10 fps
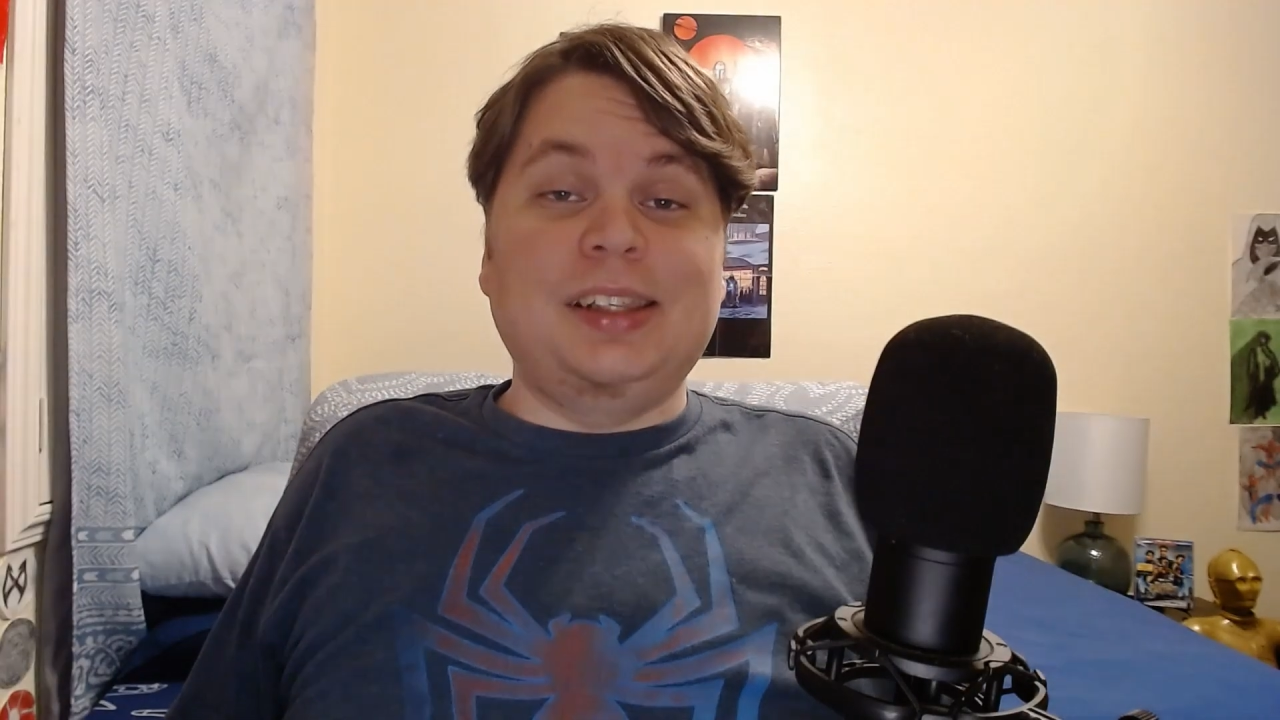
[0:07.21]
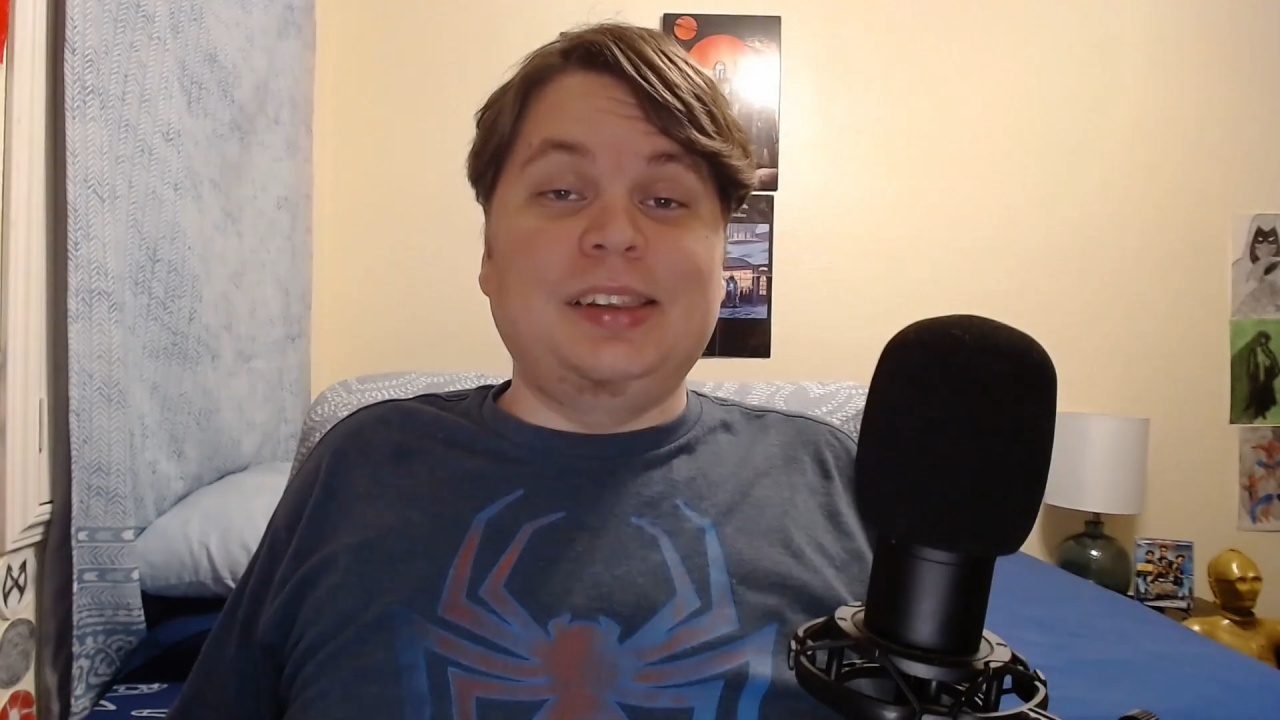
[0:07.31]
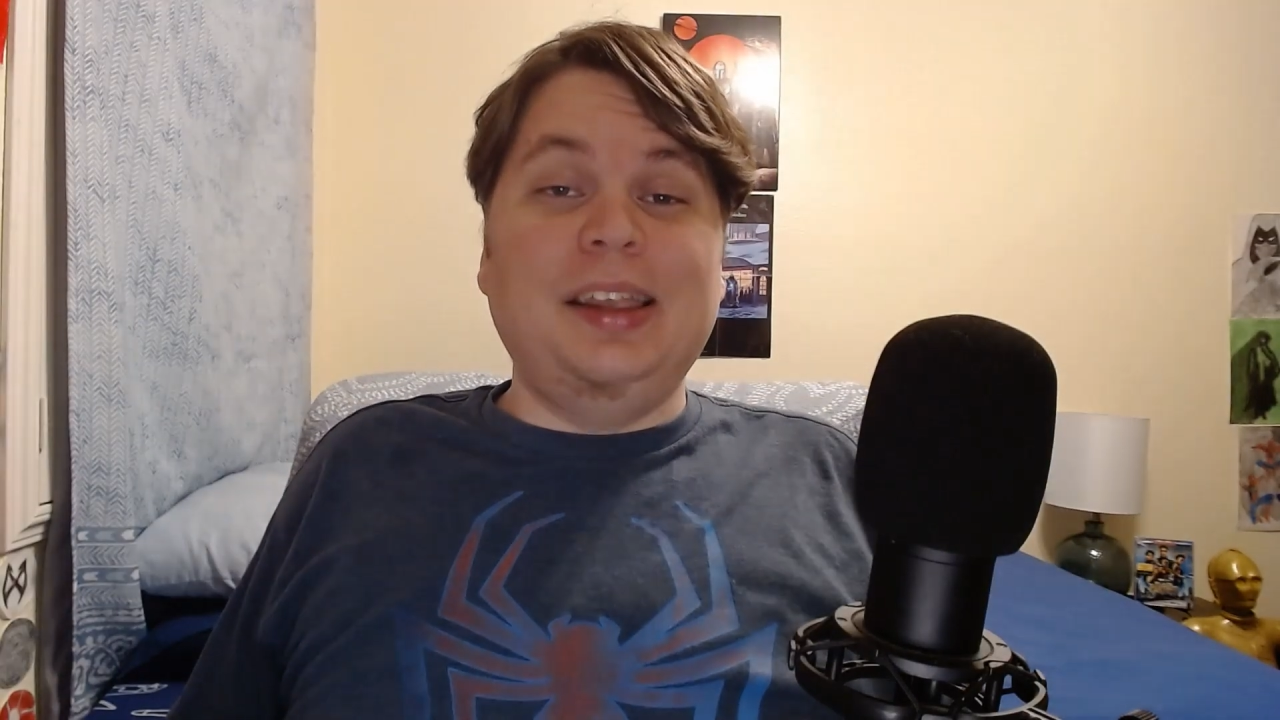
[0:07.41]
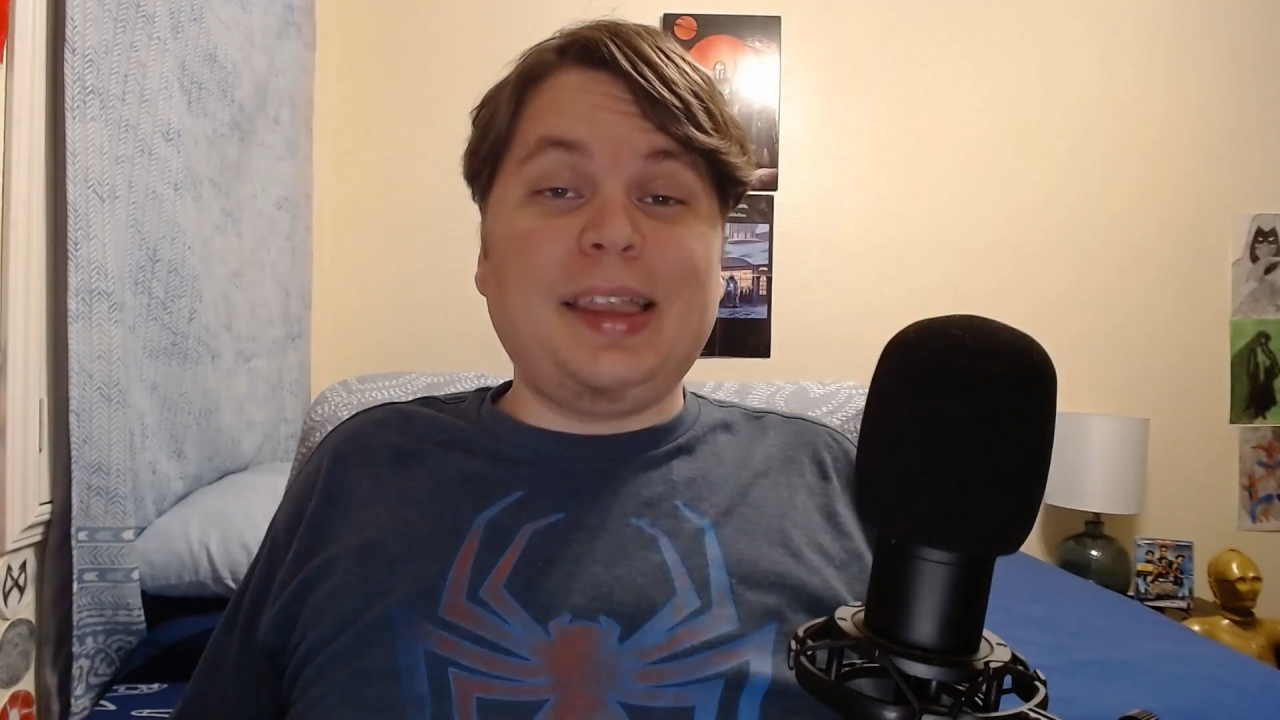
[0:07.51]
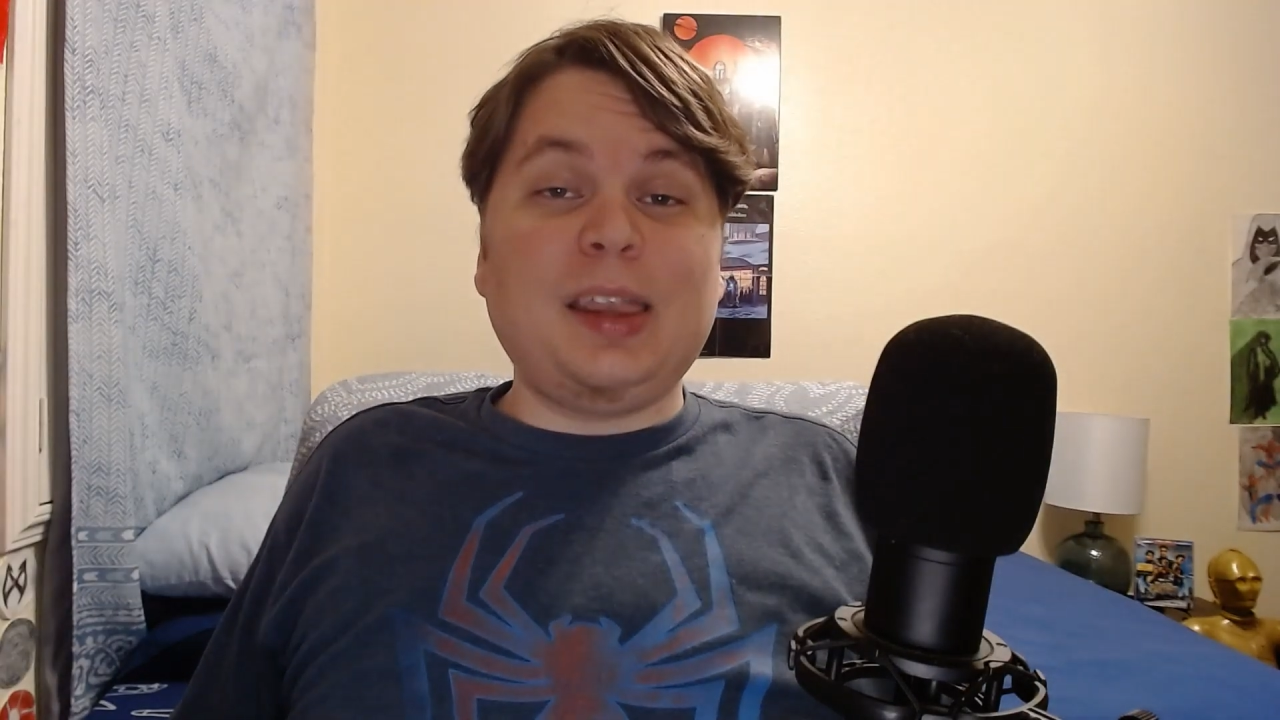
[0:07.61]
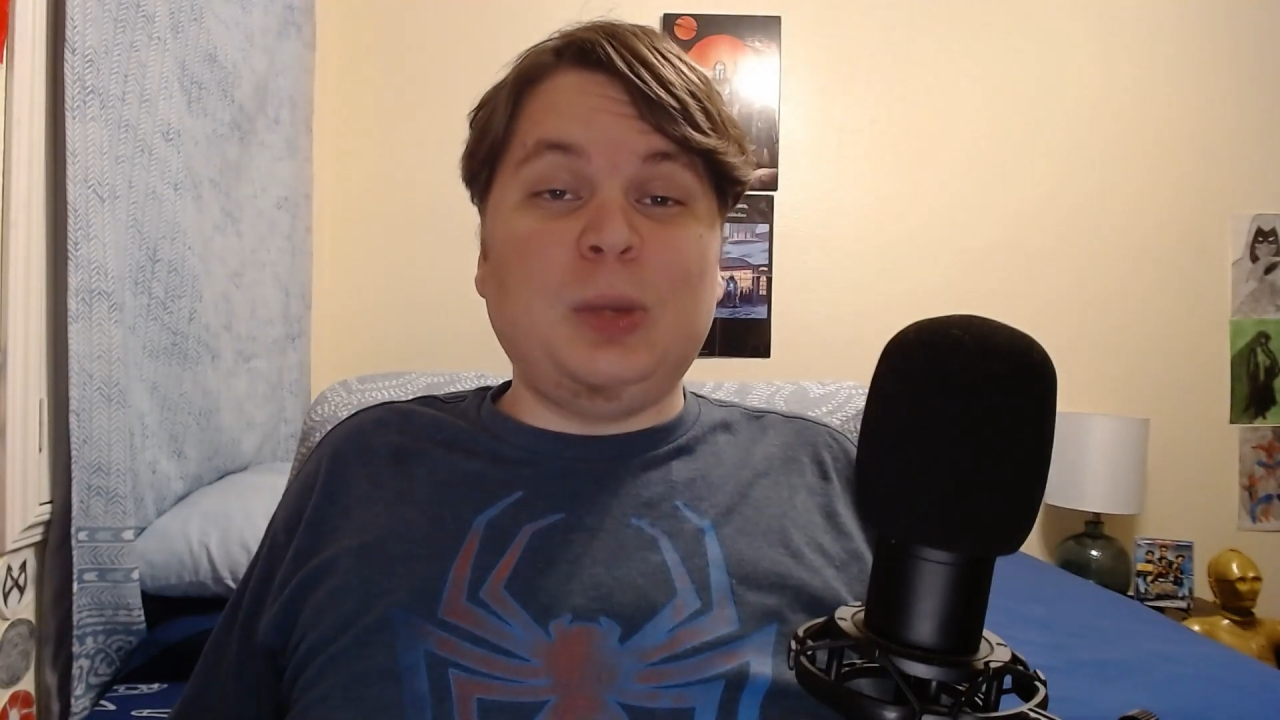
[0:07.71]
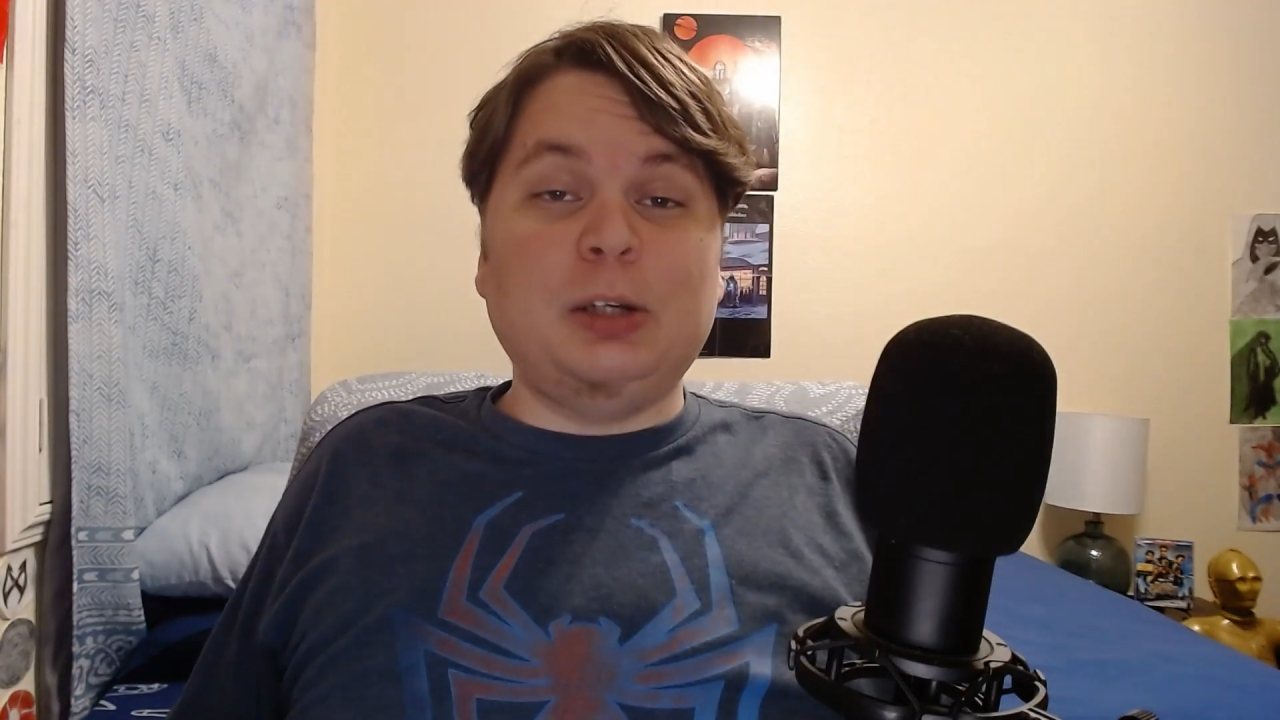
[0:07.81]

and this is my